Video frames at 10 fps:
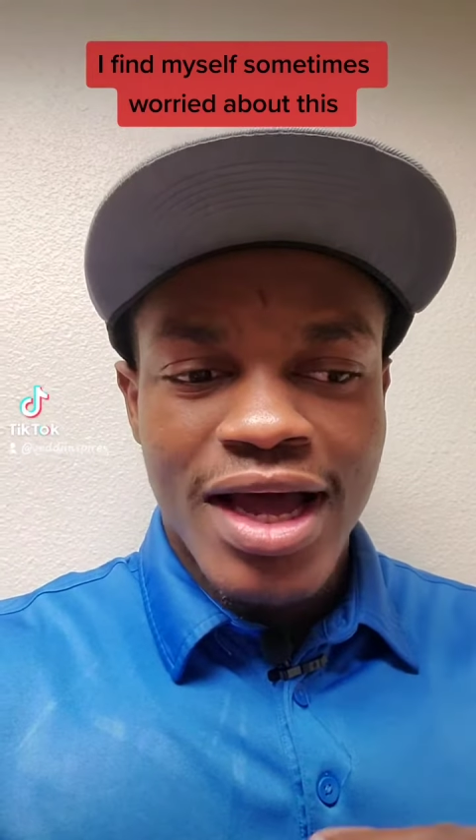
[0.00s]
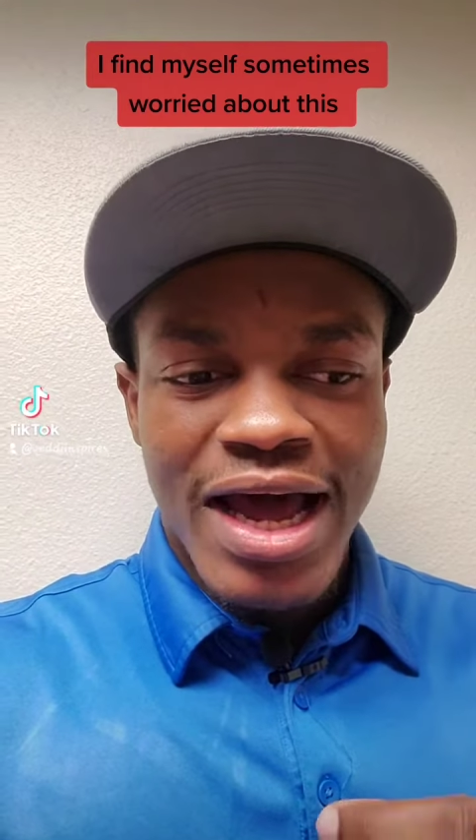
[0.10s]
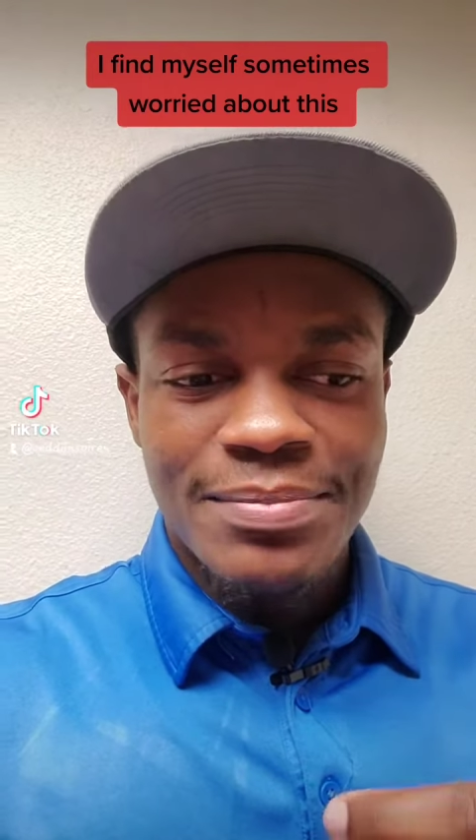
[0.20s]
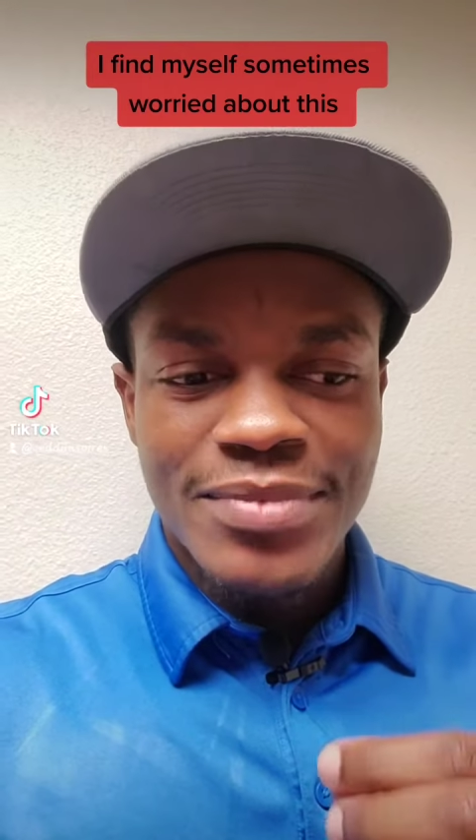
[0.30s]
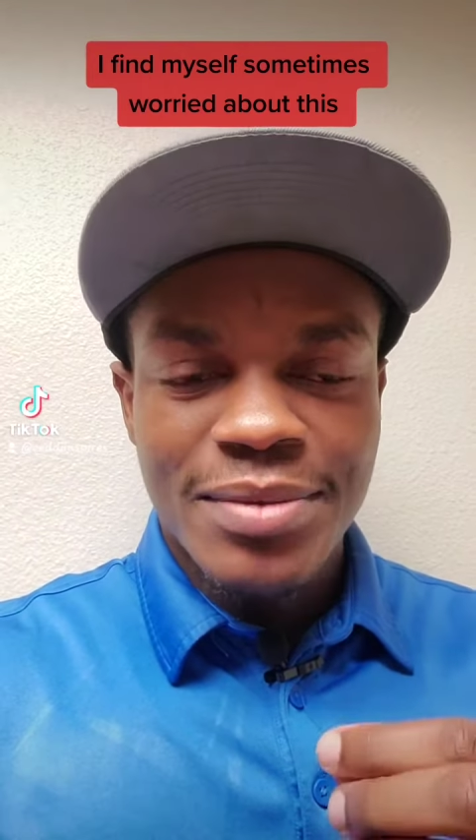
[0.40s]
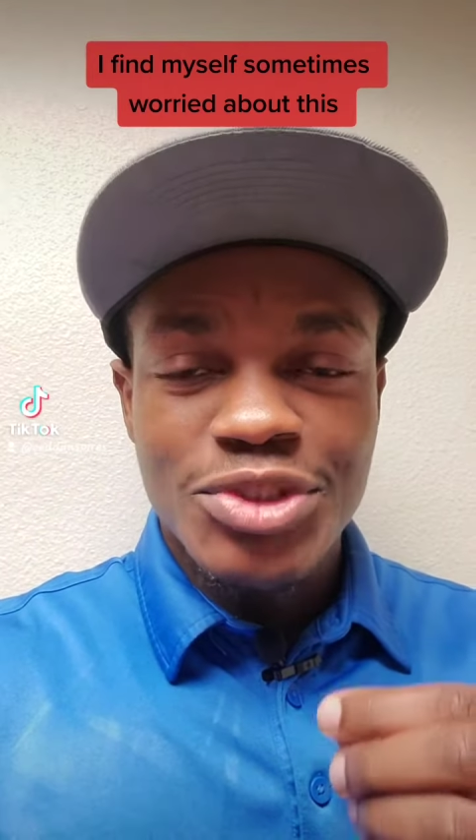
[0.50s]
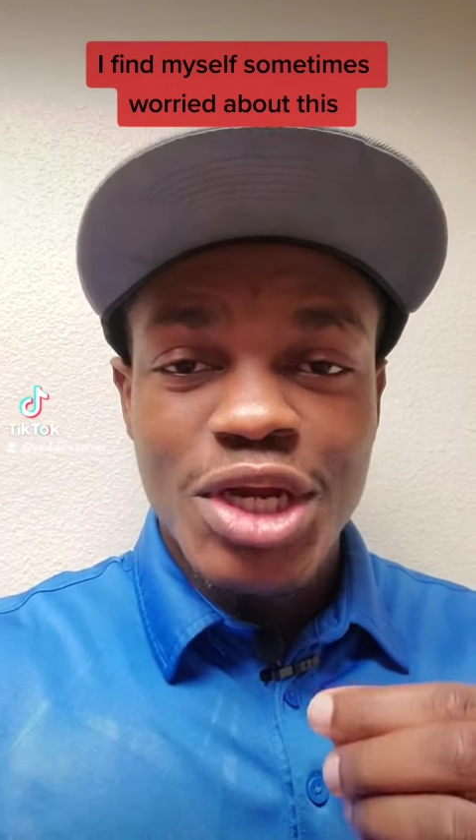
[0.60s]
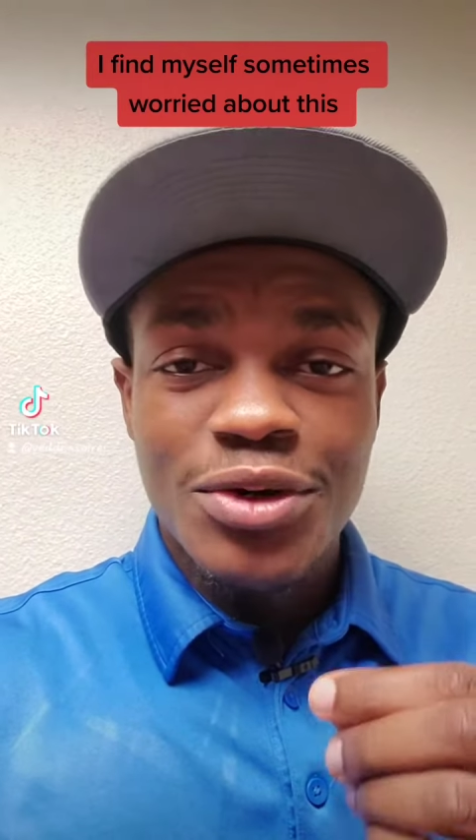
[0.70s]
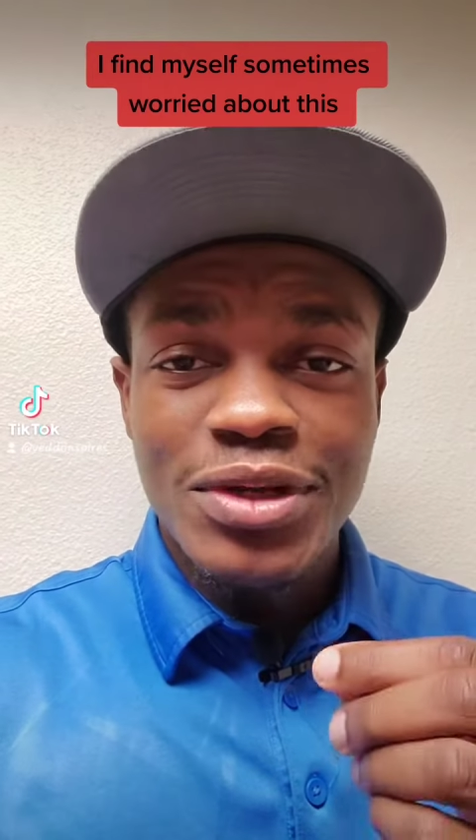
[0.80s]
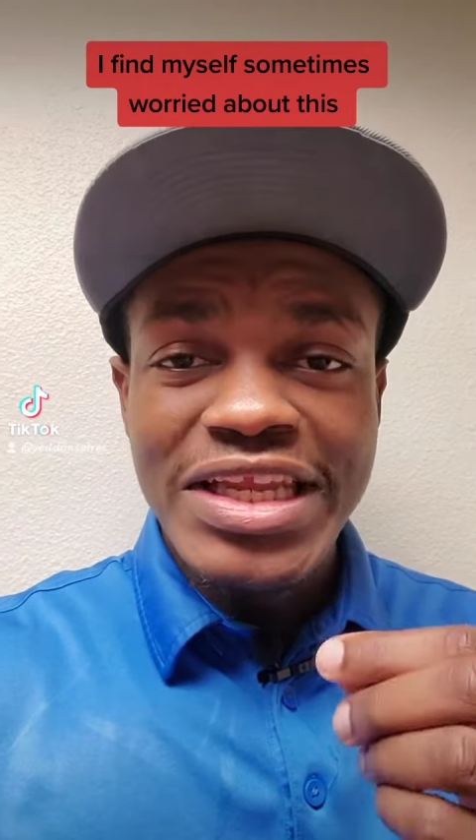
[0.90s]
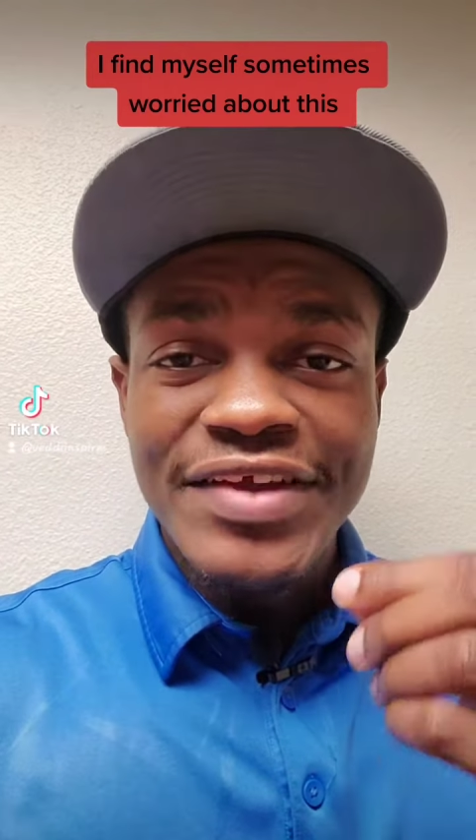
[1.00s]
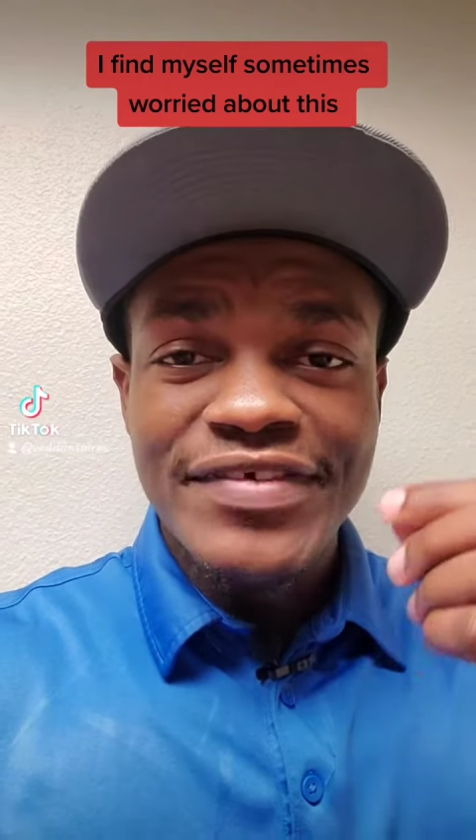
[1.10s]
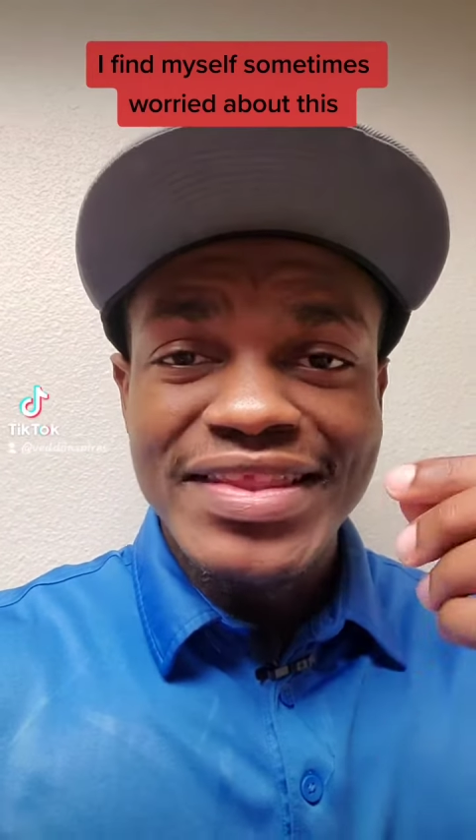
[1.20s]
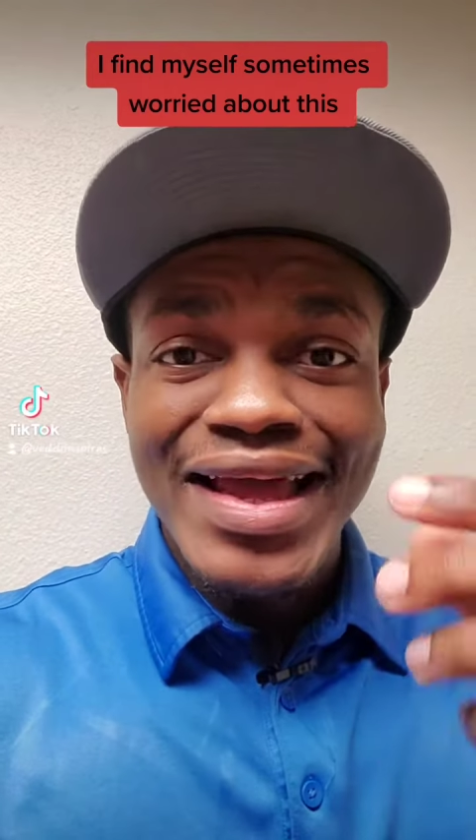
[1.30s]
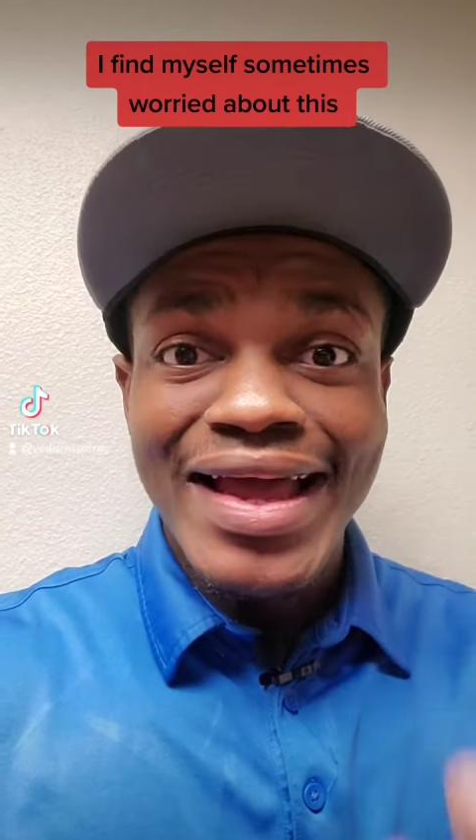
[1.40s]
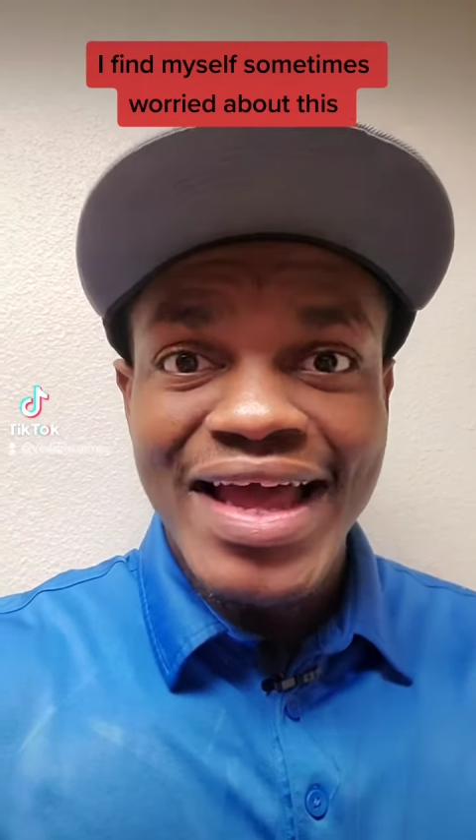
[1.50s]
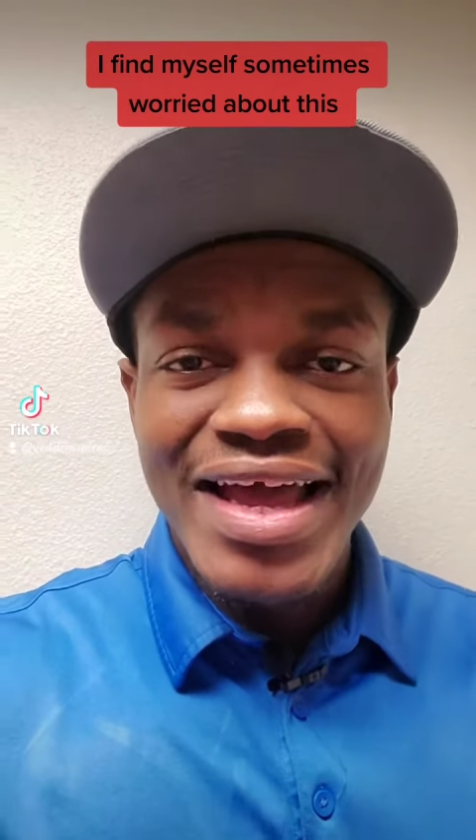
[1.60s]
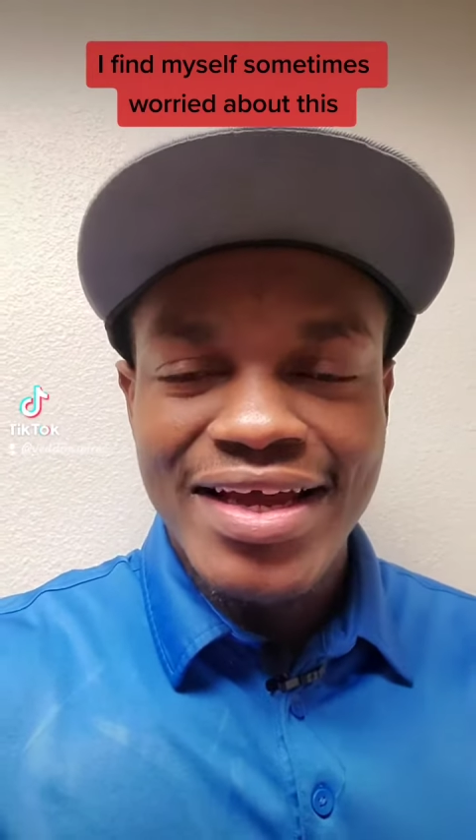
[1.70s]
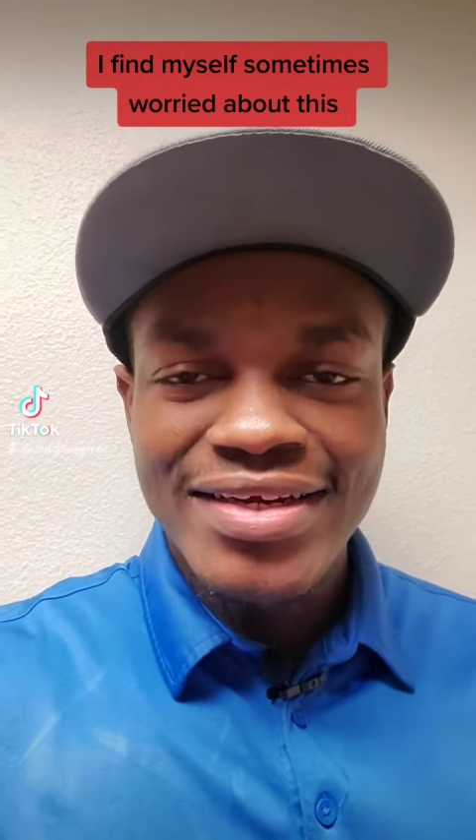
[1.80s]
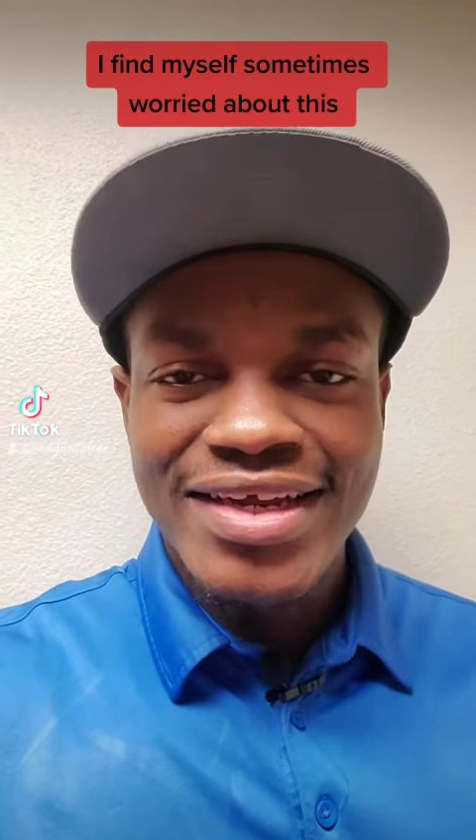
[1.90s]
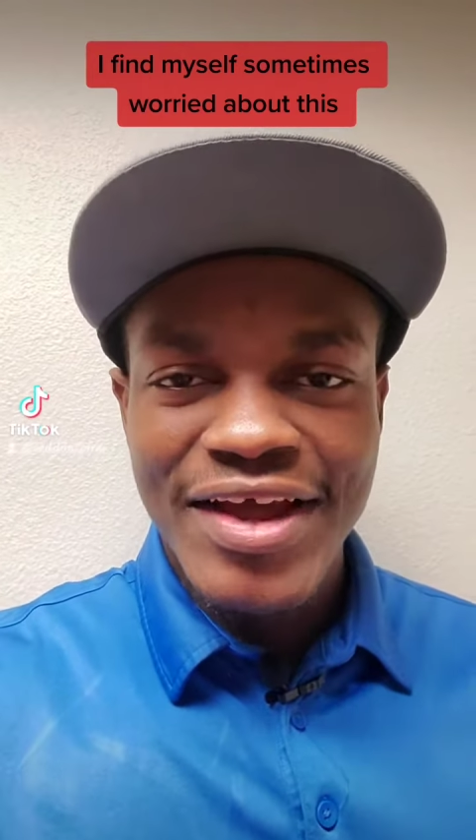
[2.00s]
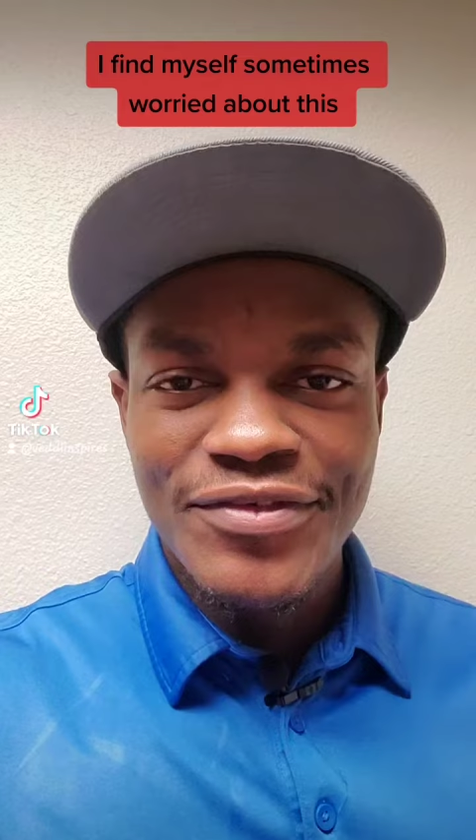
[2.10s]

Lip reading: I'm trying to live in their head,